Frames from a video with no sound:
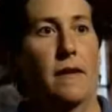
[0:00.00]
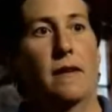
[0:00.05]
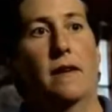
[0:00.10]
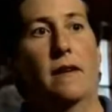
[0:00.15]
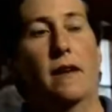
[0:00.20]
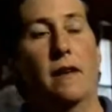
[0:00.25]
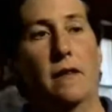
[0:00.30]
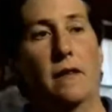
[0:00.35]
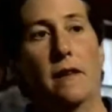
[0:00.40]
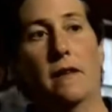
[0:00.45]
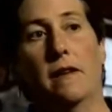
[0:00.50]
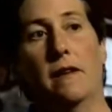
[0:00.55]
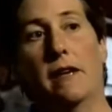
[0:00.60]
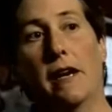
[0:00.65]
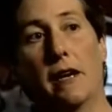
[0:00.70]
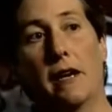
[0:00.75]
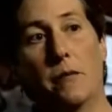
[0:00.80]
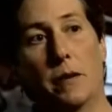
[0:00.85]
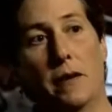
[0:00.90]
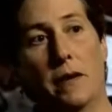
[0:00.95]
And then the
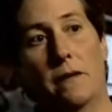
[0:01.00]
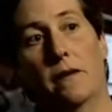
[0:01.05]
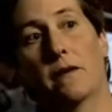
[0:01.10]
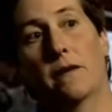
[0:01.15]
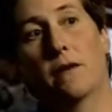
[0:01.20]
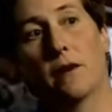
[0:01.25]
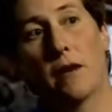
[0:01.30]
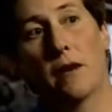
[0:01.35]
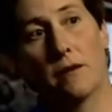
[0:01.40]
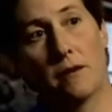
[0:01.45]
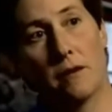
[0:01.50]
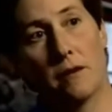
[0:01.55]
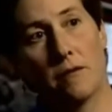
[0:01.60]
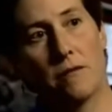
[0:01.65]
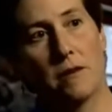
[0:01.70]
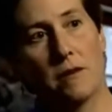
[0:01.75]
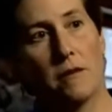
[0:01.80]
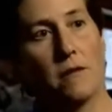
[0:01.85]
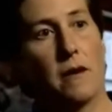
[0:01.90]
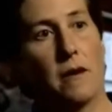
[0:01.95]
egg masses are out there
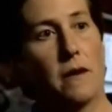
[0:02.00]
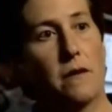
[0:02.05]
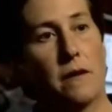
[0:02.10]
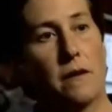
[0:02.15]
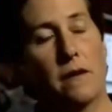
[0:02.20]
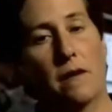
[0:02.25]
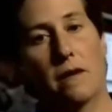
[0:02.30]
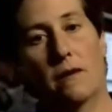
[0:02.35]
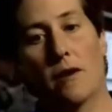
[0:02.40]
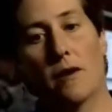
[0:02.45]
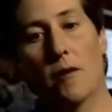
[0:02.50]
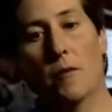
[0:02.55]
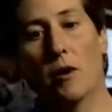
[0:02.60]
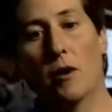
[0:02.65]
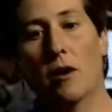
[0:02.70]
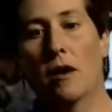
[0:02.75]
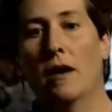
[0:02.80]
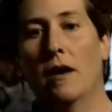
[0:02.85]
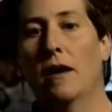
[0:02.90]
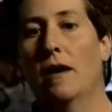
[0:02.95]
for the rest of the
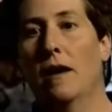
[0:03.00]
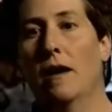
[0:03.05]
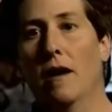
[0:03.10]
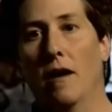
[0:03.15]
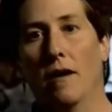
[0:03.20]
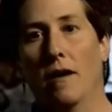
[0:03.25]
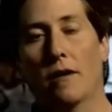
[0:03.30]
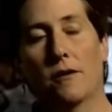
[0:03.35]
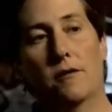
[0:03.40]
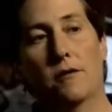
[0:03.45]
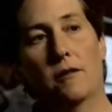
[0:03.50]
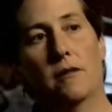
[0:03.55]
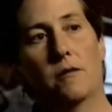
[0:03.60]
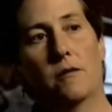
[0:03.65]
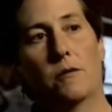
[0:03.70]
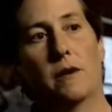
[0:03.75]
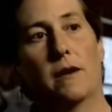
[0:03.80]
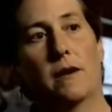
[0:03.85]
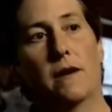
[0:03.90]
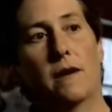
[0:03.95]
summer, all through
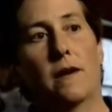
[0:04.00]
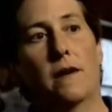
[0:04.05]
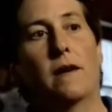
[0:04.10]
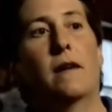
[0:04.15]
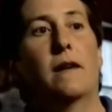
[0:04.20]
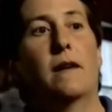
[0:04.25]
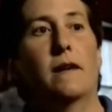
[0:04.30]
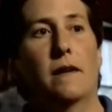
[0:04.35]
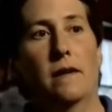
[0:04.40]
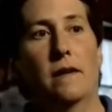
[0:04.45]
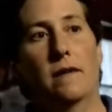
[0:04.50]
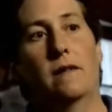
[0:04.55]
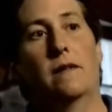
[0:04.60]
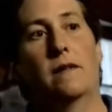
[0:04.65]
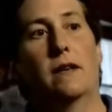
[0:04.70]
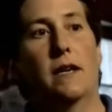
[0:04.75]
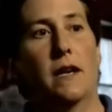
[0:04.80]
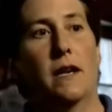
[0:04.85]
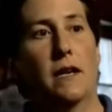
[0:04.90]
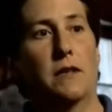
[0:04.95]
the winter, until
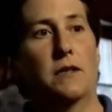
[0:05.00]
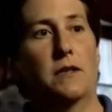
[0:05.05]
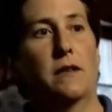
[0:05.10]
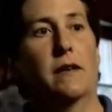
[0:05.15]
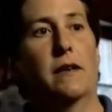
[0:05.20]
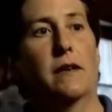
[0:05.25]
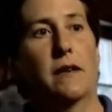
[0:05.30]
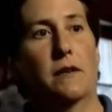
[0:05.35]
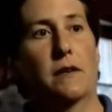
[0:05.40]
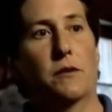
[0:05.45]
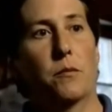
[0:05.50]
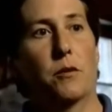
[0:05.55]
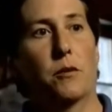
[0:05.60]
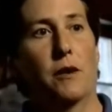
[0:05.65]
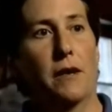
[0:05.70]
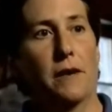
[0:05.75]
they hatch the next spring.